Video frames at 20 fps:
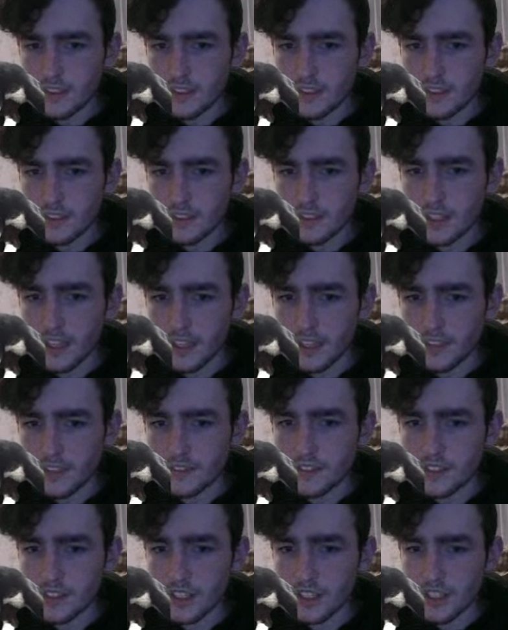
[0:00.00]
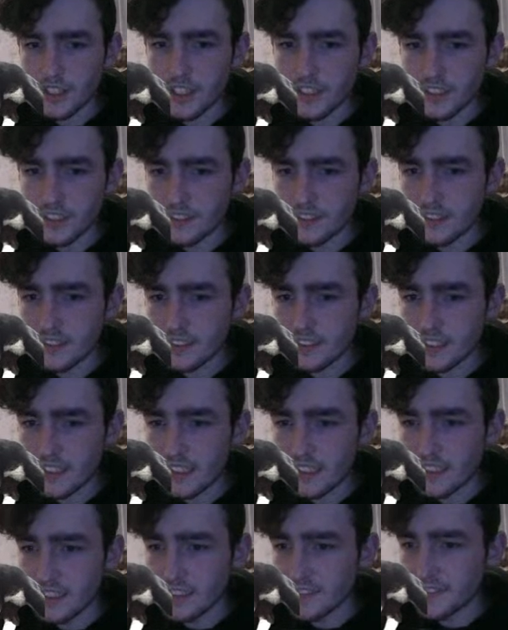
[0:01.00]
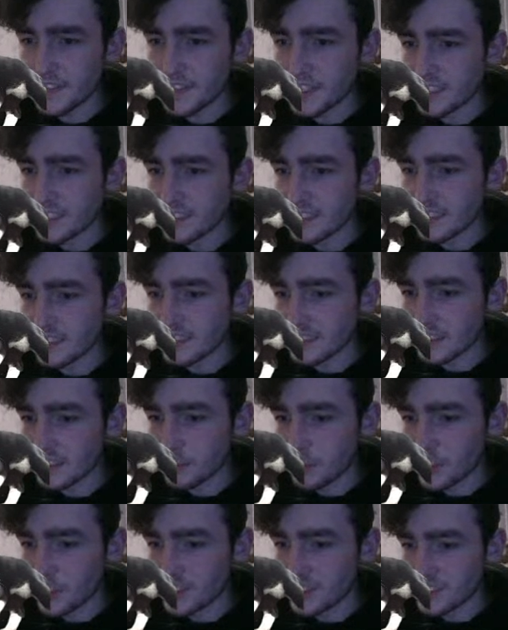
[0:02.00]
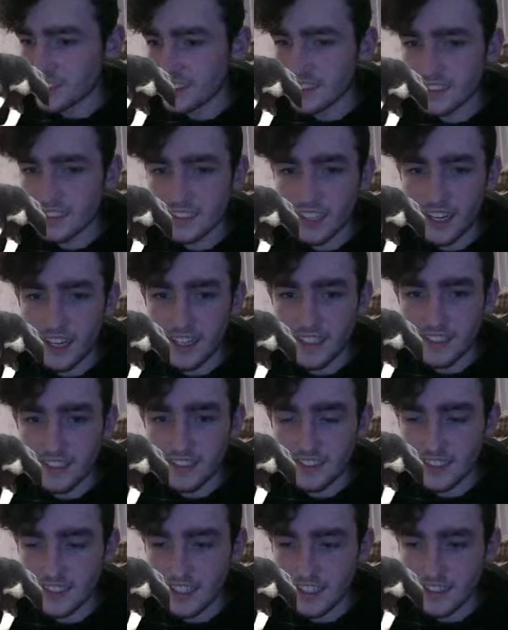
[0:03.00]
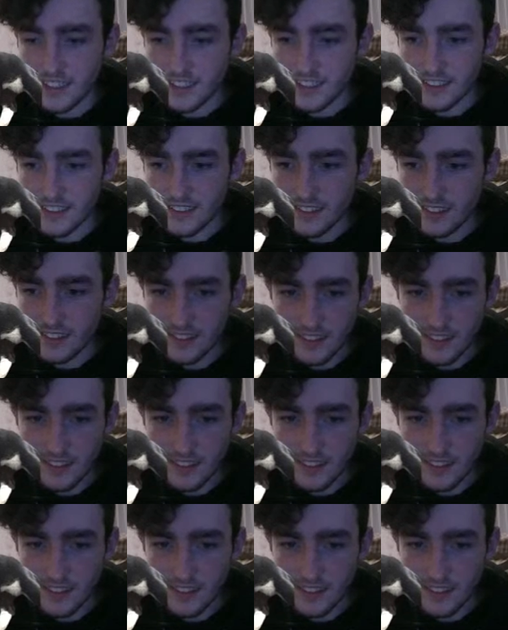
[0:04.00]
yeah, sorry this isn't the most exciting side of things.